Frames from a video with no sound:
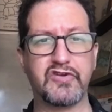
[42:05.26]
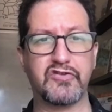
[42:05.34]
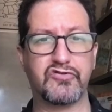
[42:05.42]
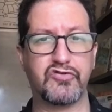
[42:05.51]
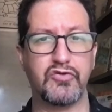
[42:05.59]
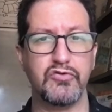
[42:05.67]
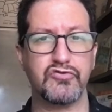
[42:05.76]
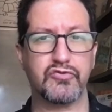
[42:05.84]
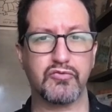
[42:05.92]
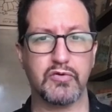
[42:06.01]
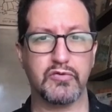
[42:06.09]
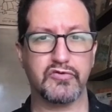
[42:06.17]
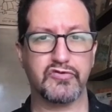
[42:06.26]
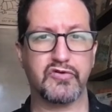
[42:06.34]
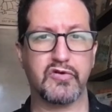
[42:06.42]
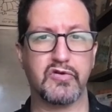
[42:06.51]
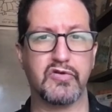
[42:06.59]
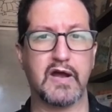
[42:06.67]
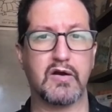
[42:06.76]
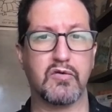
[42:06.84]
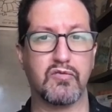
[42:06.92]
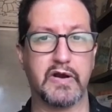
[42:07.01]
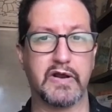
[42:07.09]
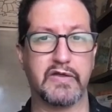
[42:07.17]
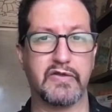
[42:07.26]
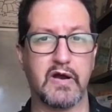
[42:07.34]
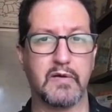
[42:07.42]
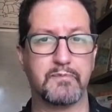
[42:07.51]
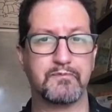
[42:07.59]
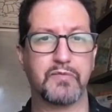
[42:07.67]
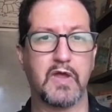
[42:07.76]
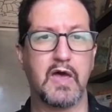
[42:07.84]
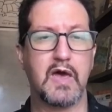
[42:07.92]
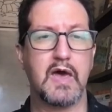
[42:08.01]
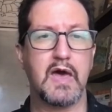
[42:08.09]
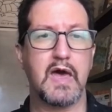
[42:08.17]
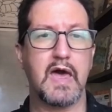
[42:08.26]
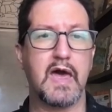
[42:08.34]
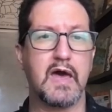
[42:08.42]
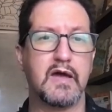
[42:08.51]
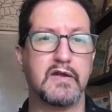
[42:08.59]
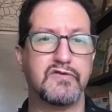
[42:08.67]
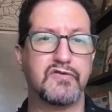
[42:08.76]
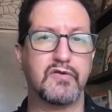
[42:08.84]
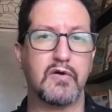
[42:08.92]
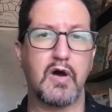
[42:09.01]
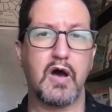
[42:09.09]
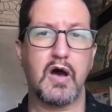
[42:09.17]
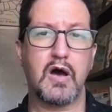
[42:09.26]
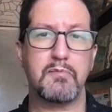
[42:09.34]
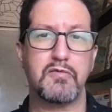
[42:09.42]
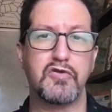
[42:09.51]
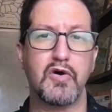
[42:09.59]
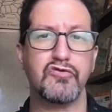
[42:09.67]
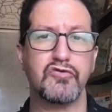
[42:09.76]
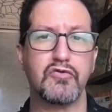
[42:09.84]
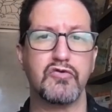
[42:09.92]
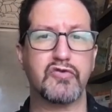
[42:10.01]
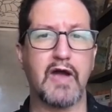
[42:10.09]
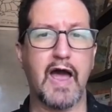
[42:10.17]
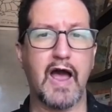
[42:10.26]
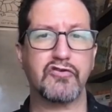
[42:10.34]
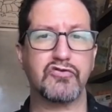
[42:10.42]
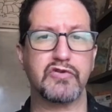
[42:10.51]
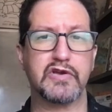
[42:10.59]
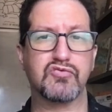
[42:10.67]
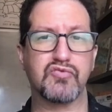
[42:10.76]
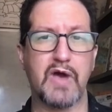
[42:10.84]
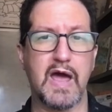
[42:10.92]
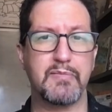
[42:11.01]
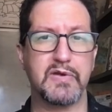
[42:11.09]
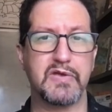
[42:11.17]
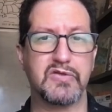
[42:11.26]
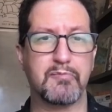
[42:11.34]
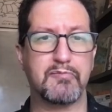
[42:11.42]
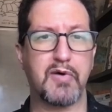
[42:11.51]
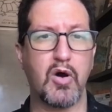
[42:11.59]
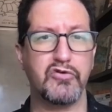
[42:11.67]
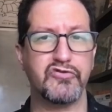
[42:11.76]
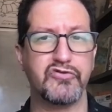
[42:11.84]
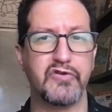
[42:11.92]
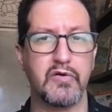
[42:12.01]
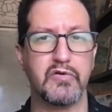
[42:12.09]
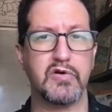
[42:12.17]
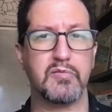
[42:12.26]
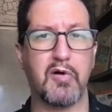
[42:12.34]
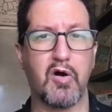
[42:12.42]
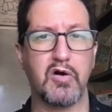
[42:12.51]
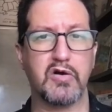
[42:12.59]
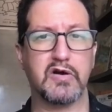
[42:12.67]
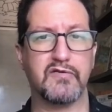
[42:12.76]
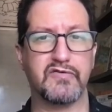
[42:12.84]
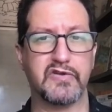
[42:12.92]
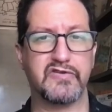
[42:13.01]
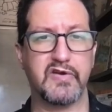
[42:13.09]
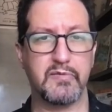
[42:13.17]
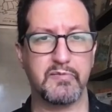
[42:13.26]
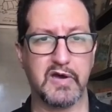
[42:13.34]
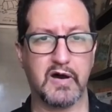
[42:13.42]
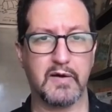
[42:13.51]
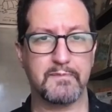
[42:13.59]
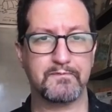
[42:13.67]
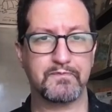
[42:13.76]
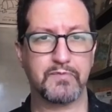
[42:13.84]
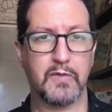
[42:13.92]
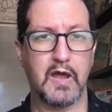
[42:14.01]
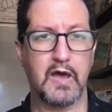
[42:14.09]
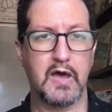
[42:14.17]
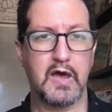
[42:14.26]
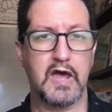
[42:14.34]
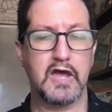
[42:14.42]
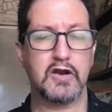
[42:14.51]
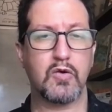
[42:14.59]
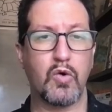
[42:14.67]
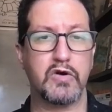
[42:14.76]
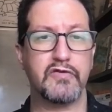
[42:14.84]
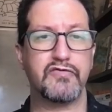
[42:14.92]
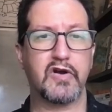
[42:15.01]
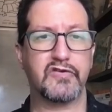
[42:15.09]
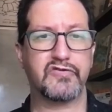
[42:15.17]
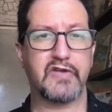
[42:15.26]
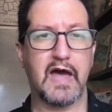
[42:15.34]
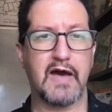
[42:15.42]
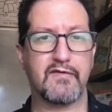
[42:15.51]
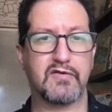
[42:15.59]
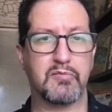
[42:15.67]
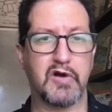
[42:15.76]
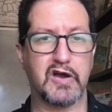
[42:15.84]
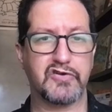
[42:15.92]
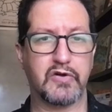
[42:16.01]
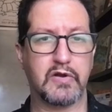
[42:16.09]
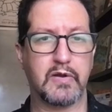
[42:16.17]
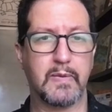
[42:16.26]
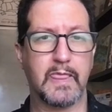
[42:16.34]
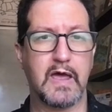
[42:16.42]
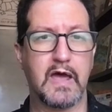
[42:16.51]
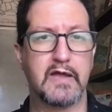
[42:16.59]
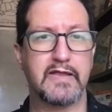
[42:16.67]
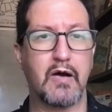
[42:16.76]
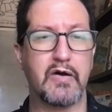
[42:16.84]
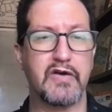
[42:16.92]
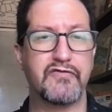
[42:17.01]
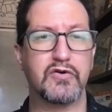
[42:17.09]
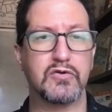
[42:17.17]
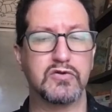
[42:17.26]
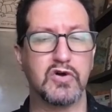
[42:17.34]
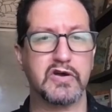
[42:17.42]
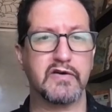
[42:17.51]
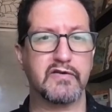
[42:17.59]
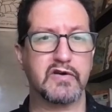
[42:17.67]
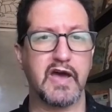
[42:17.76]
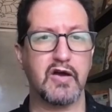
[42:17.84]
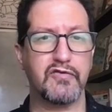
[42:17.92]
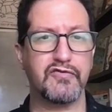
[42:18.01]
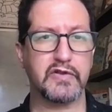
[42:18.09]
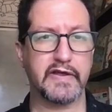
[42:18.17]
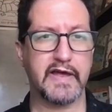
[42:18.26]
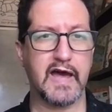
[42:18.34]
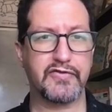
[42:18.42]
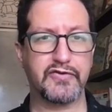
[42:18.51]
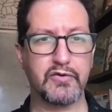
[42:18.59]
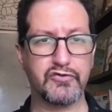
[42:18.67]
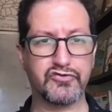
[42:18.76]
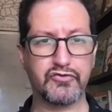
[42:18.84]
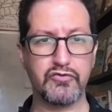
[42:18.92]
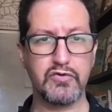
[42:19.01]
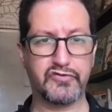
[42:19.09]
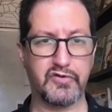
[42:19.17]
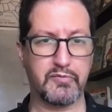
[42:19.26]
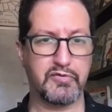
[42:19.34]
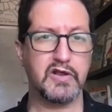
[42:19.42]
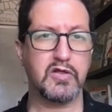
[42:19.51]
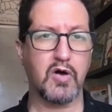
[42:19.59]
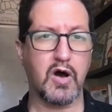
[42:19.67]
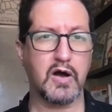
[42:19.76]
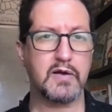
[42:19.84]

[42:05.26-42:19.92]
two screws that are running there. And those screws are actually grabbing the posterior part of the tibia in order for us to have compression. Now, if you look carefully at those screws, they're pretty long.